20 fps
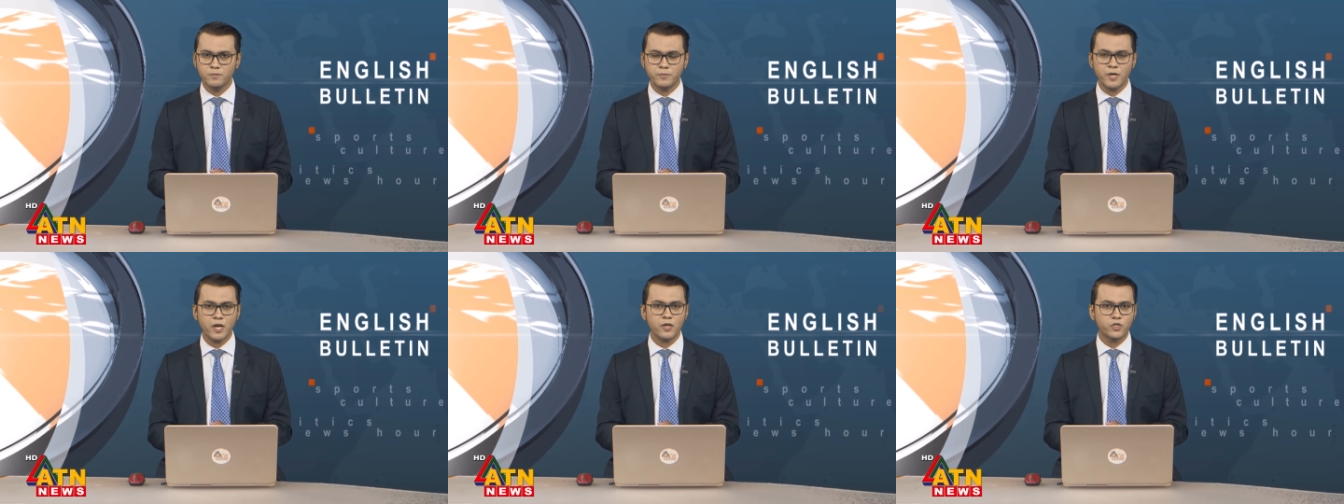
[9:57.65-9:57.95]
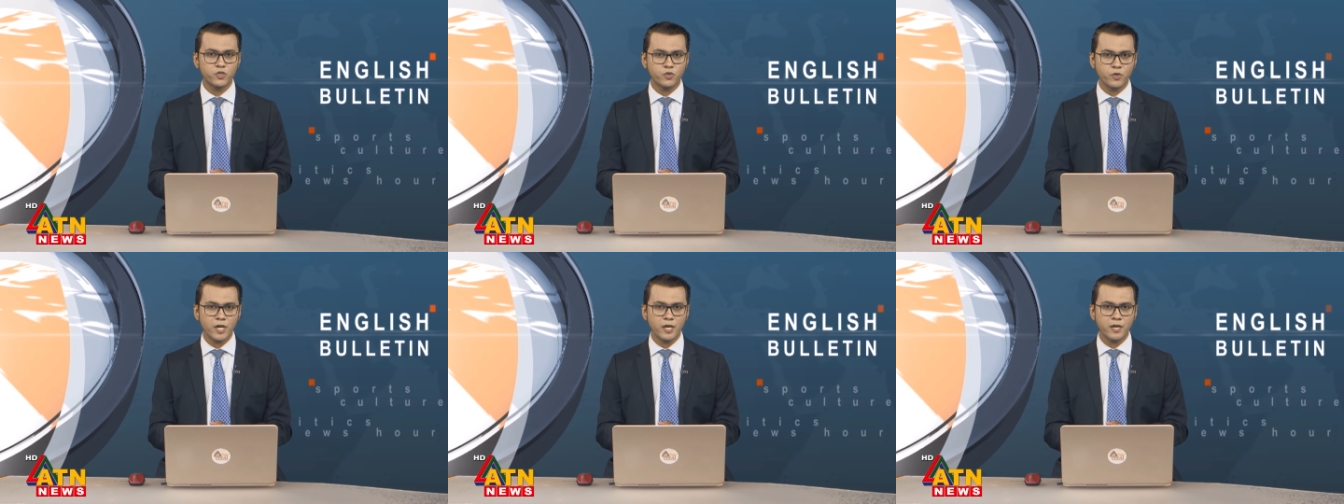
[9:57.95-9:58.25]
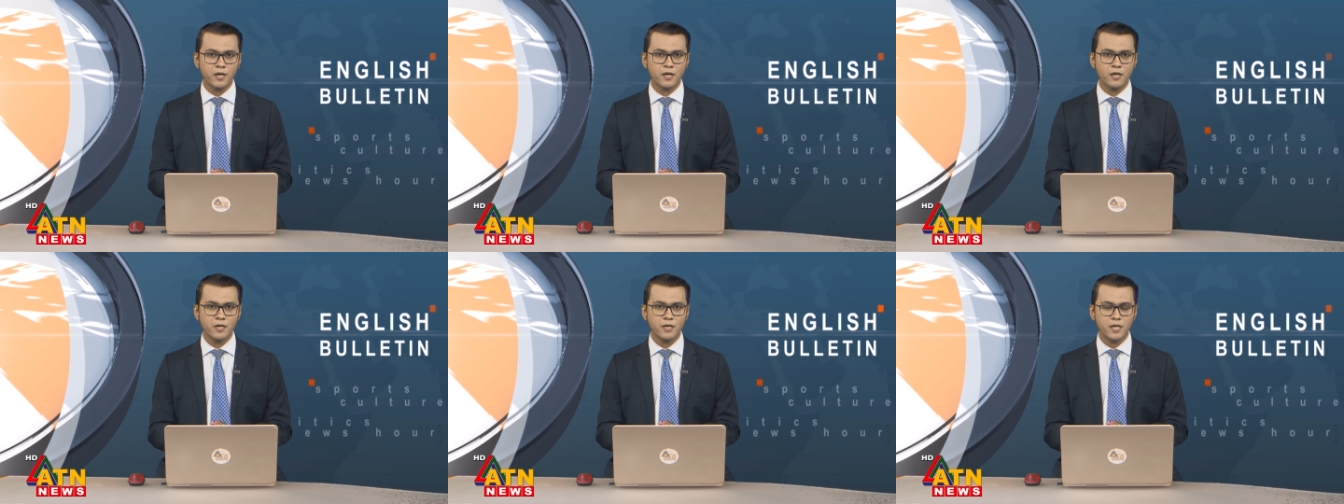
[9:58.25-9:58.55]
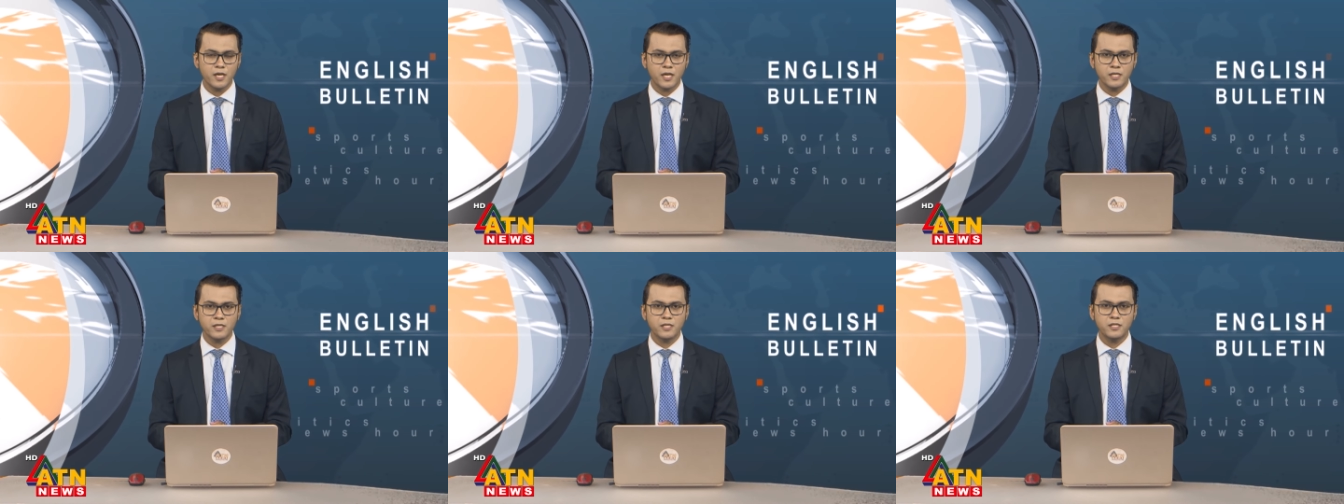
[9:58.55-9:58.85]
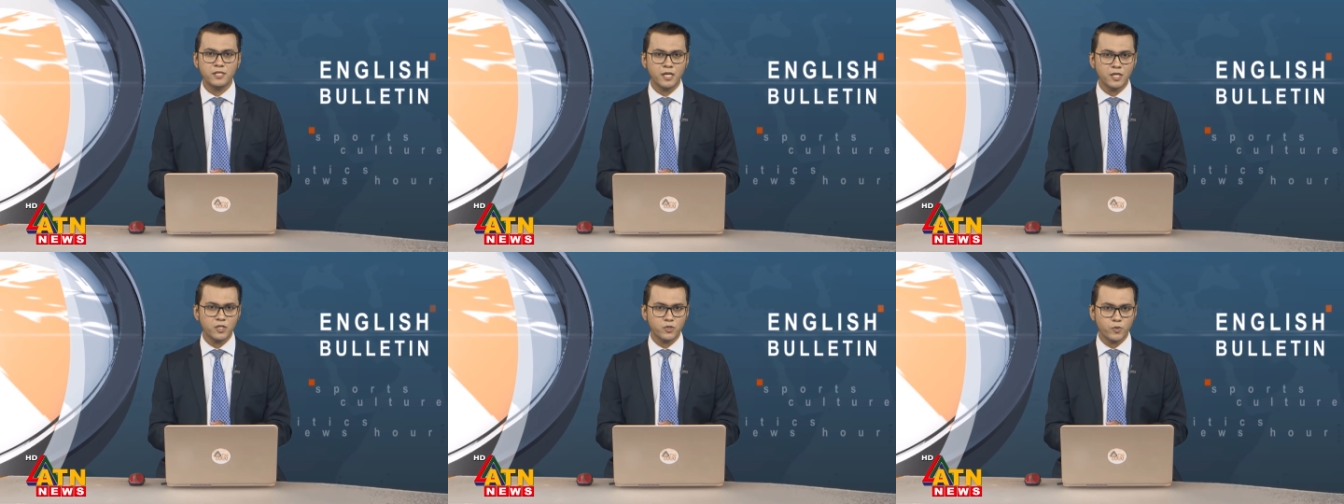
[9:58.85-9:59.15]
by Australia in the
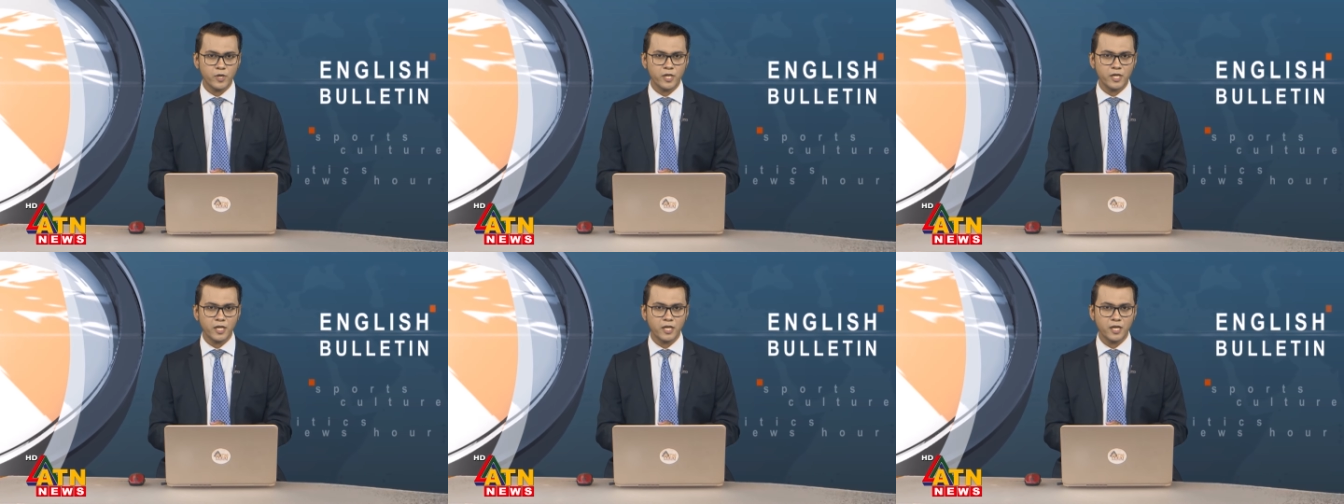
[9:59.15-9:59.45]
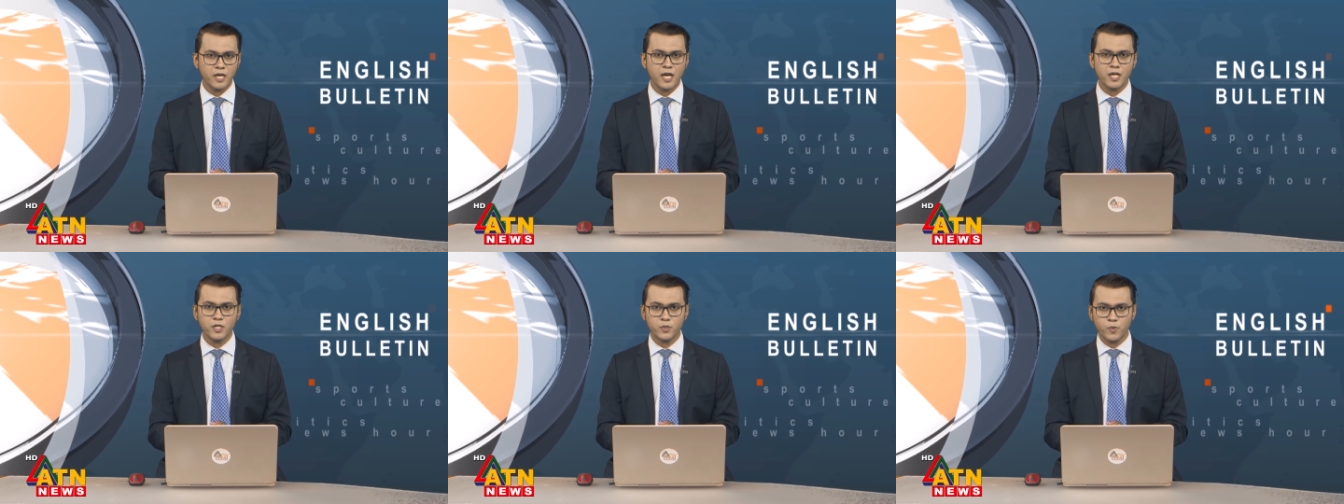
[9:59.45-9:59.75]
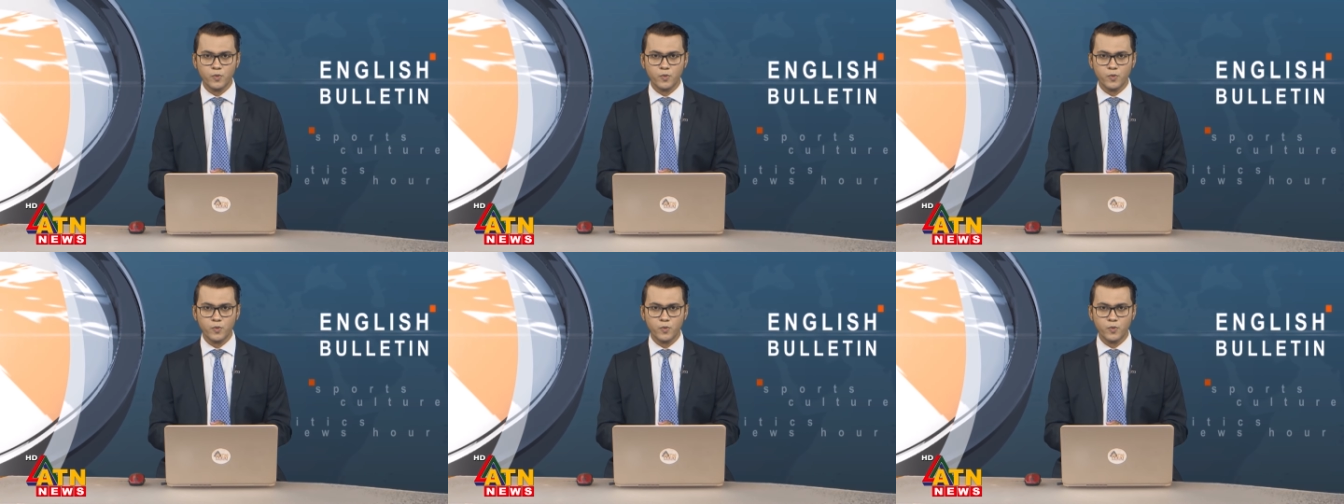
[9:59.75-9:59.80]
T20 as